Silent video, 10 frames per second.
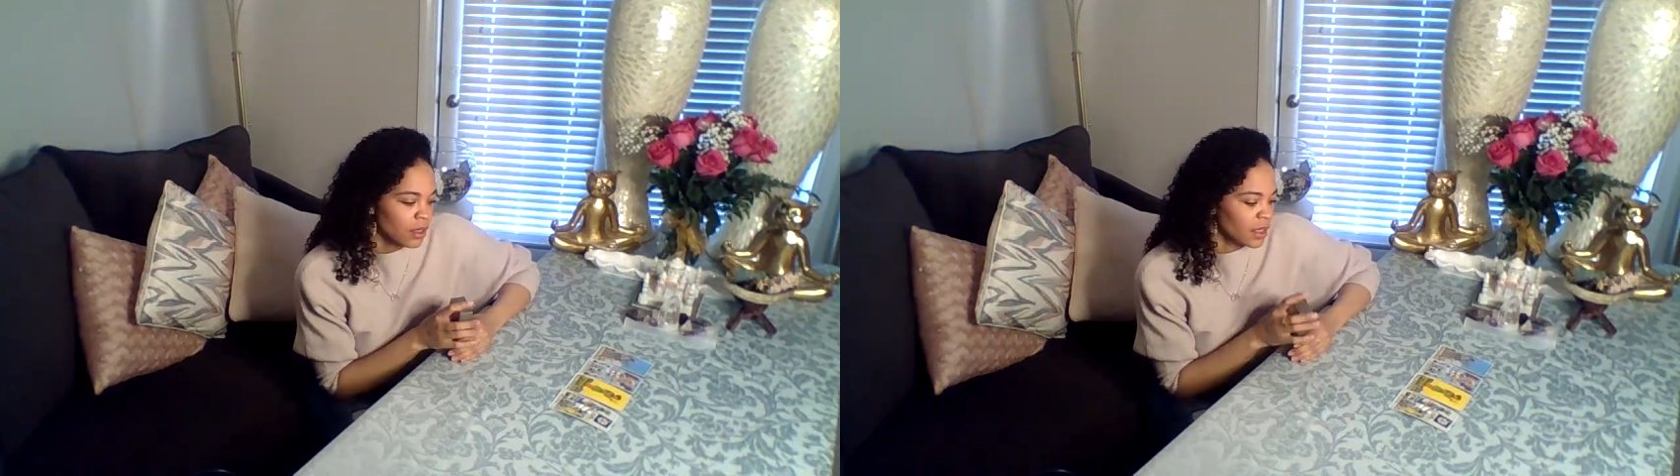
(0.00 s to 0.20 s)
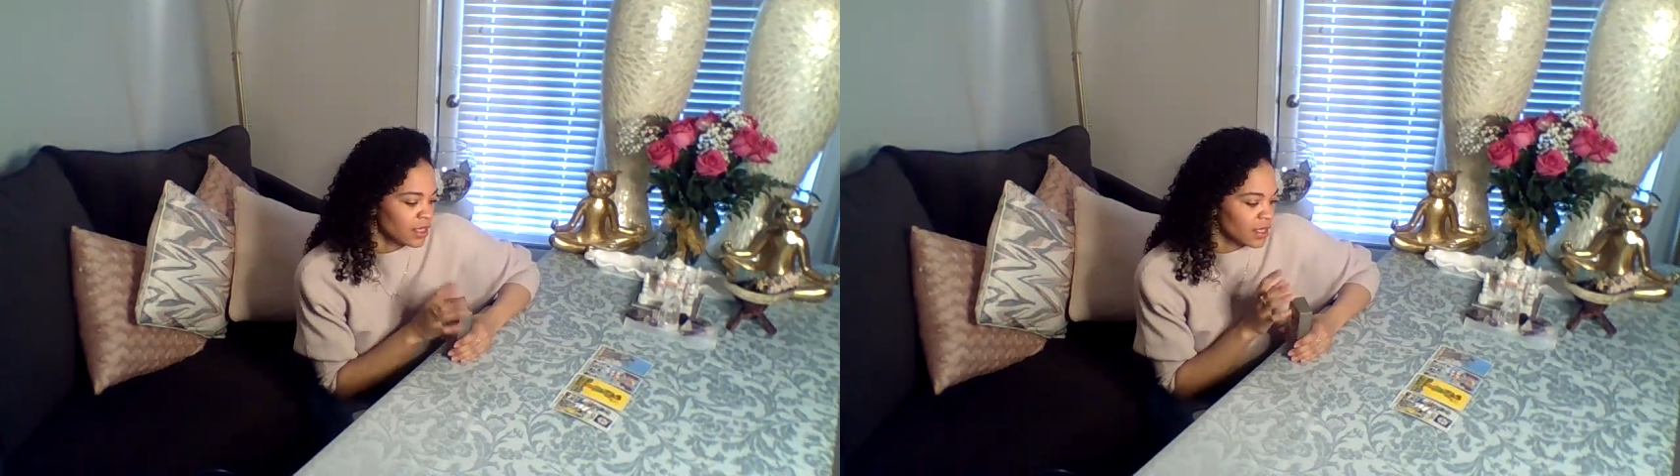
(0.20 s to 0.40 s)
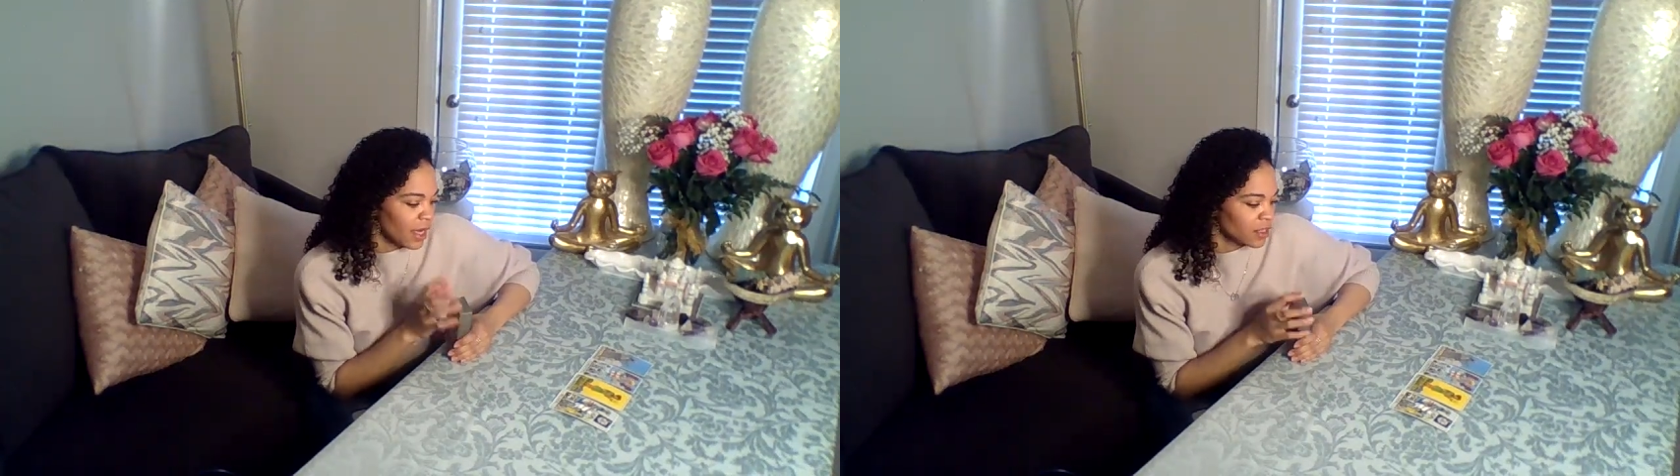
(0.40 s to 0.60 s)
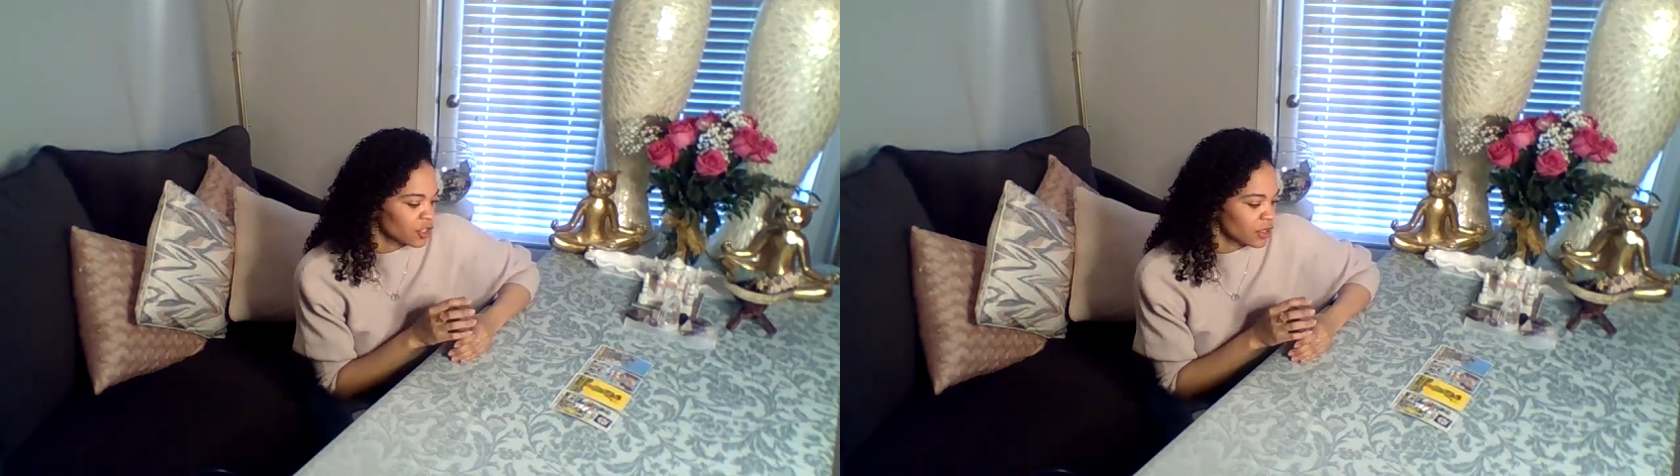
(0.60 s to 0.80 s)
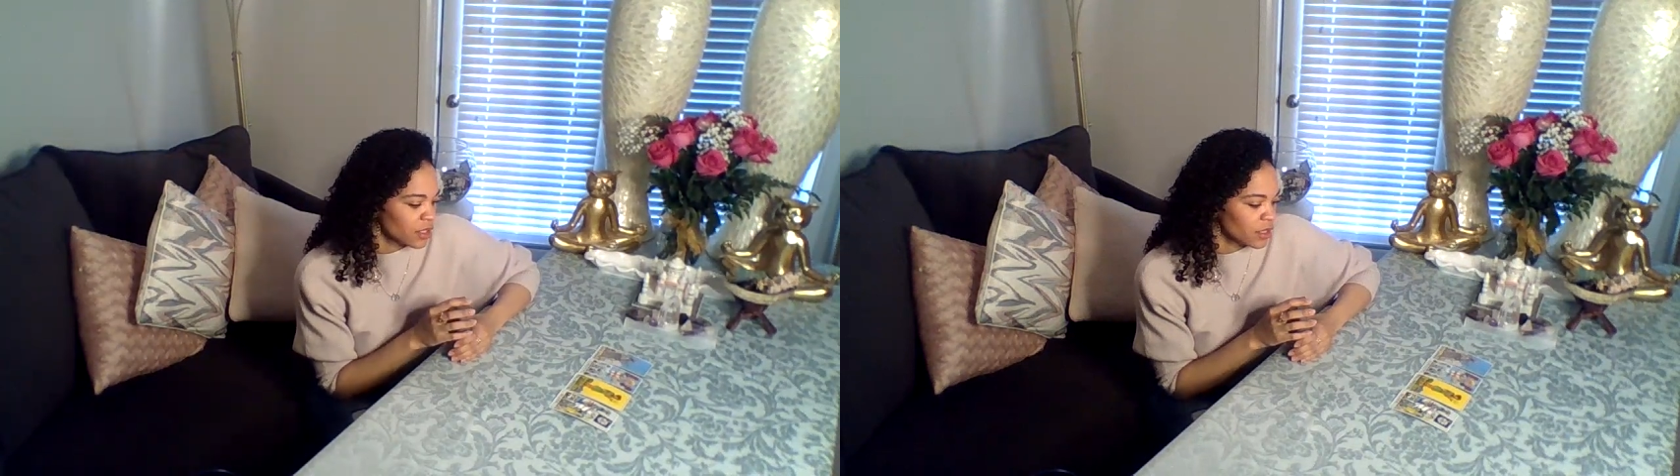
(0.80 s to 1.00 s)
it's
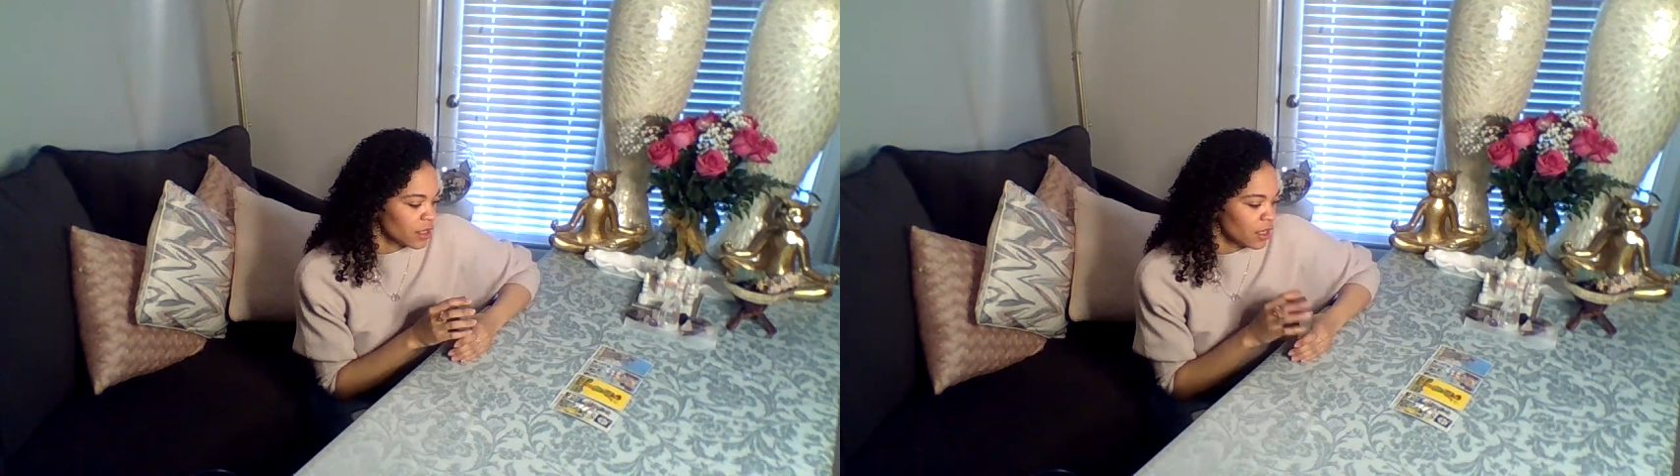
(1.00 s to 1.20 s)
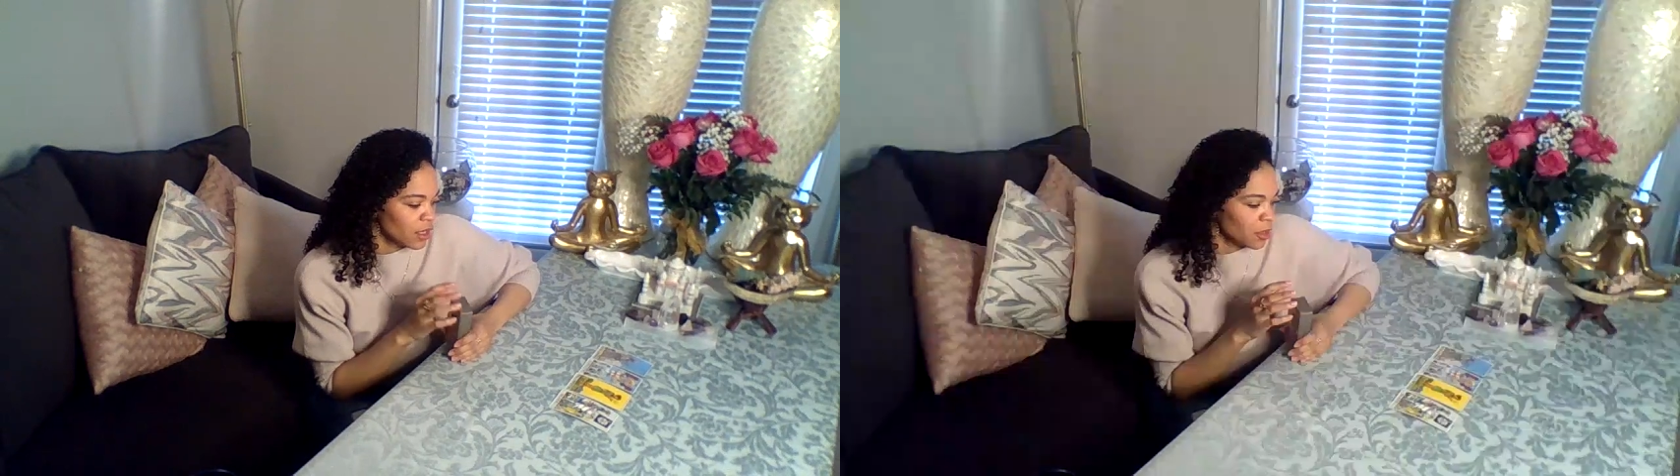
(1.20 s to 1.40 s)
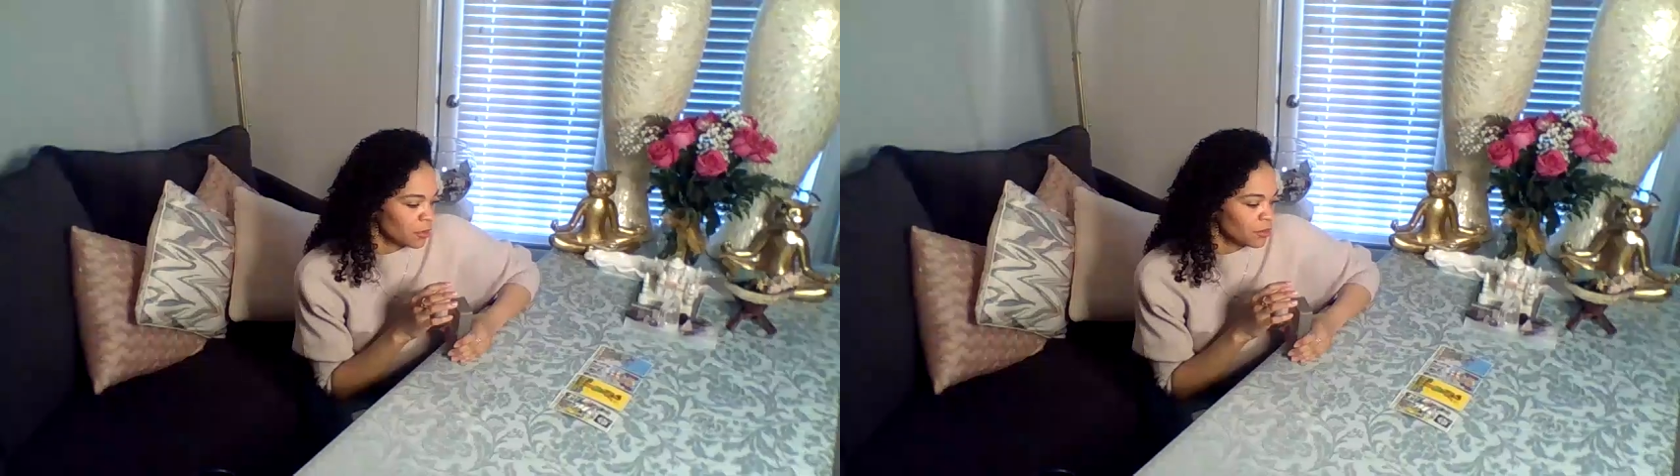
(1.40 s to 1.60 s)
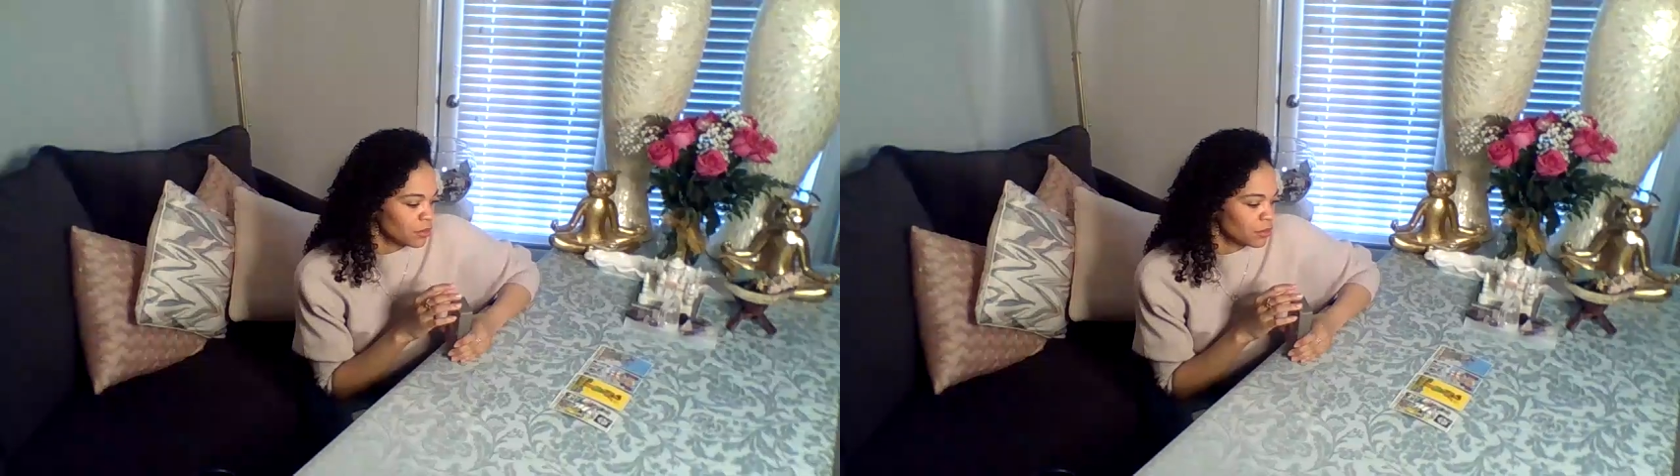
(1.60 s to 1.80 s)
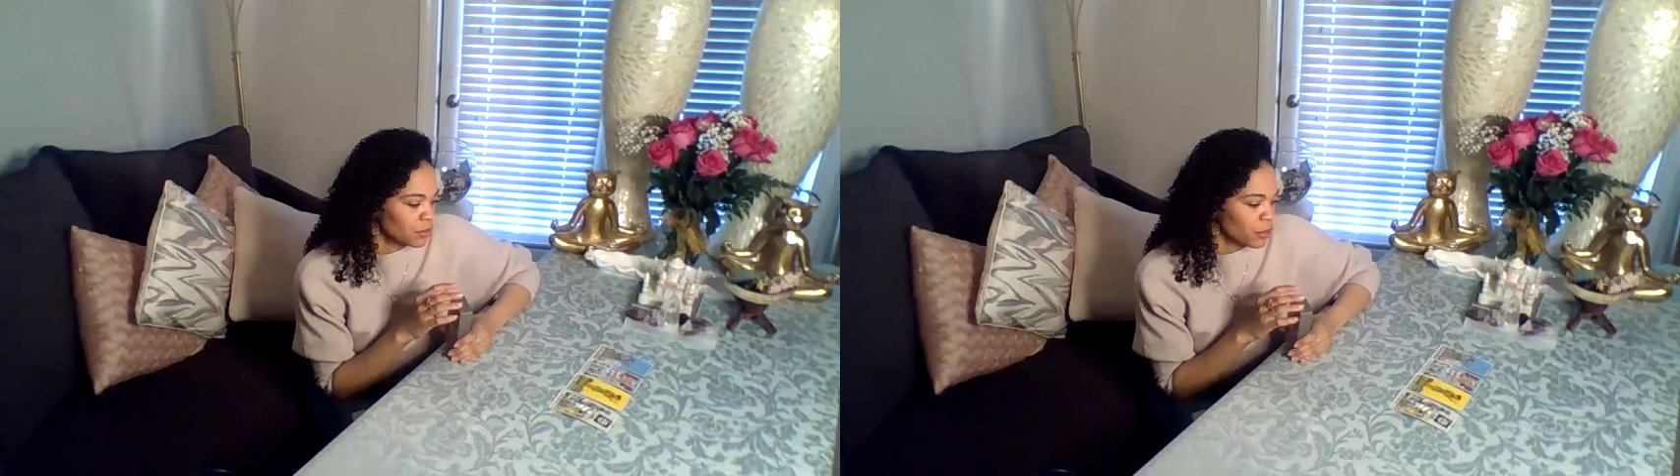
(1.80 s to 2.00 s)
actually
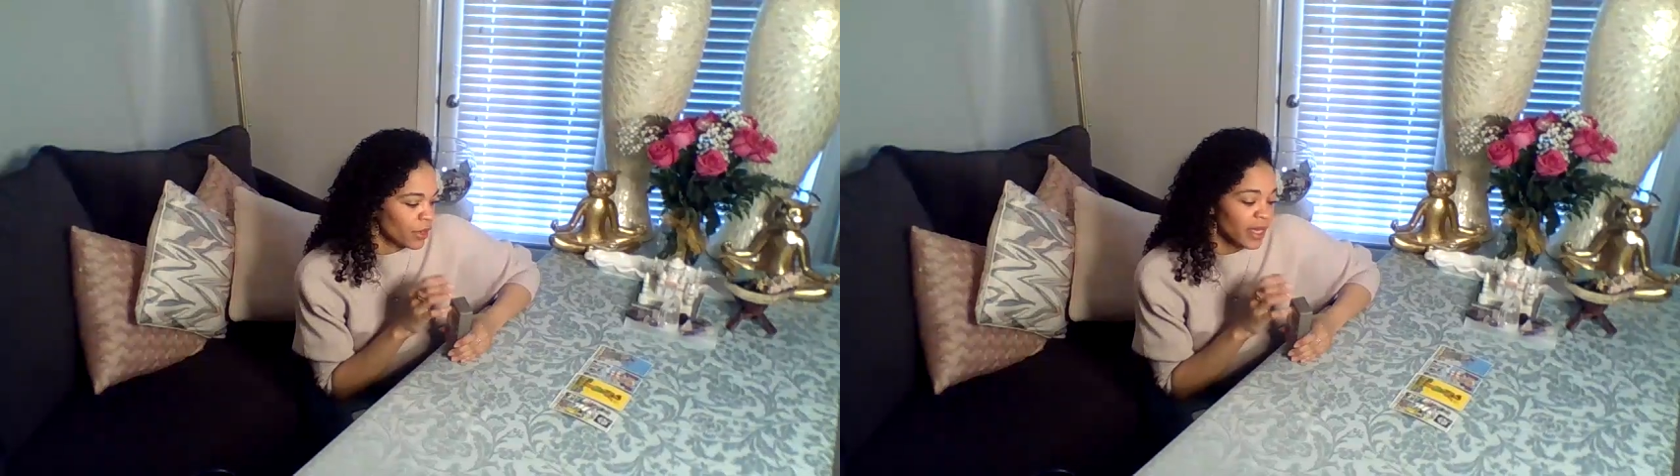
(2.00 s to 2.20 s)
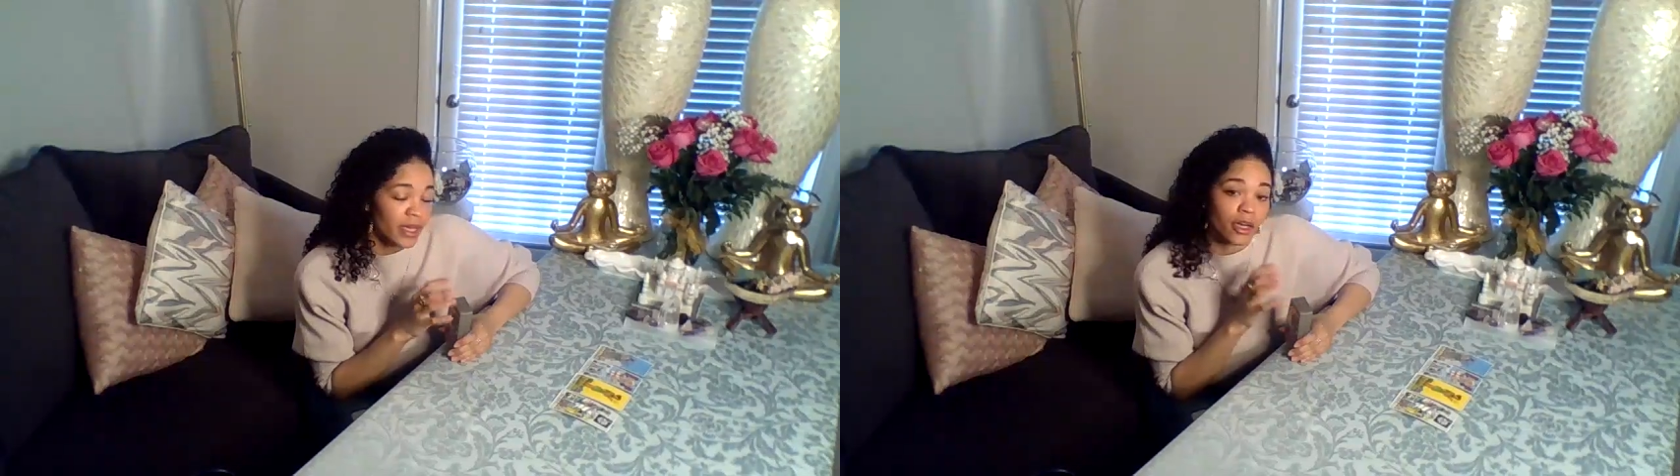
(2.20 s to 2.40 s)
bringing